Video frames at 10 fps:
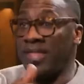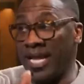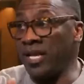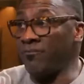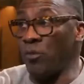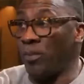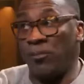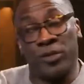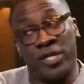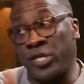that interview
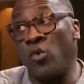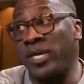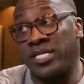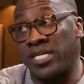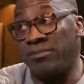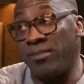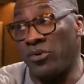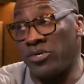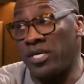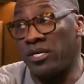people that don't get 10
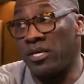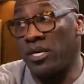million.